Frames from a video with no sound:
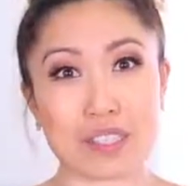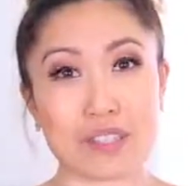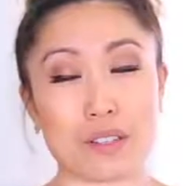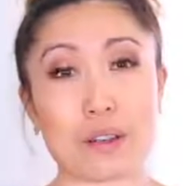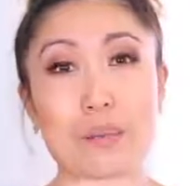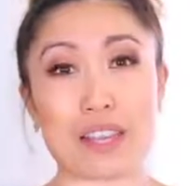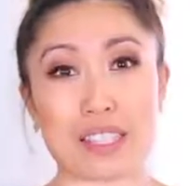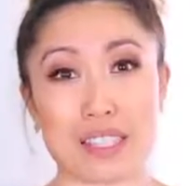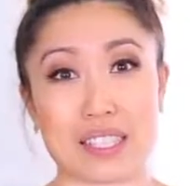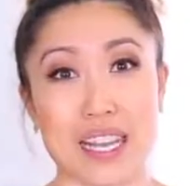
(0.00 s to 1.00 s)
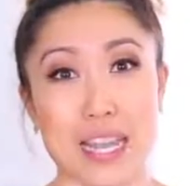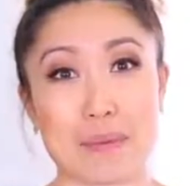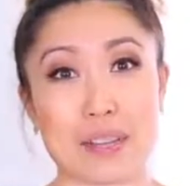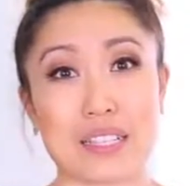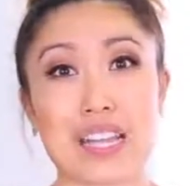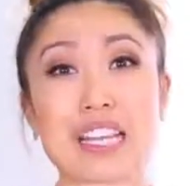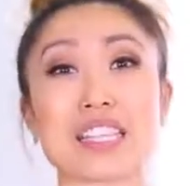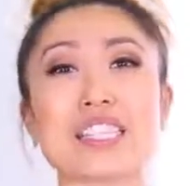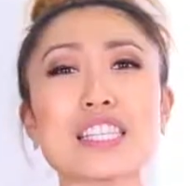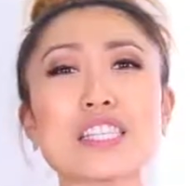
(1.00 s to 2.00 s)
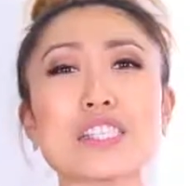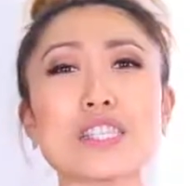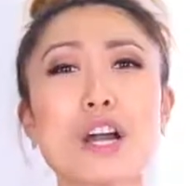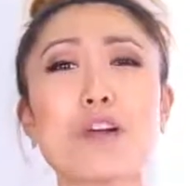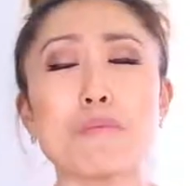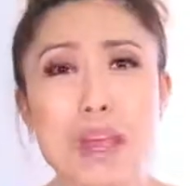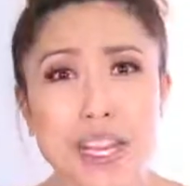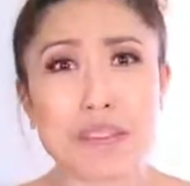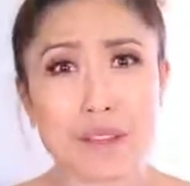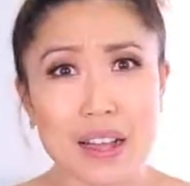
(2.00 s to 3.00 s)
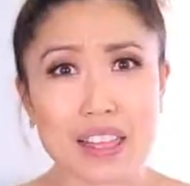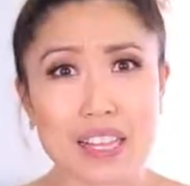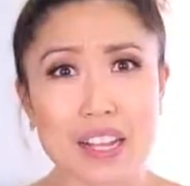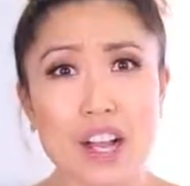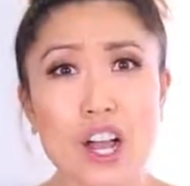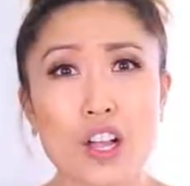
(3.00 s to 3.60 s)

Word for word: to you about this today because I see so many of you out there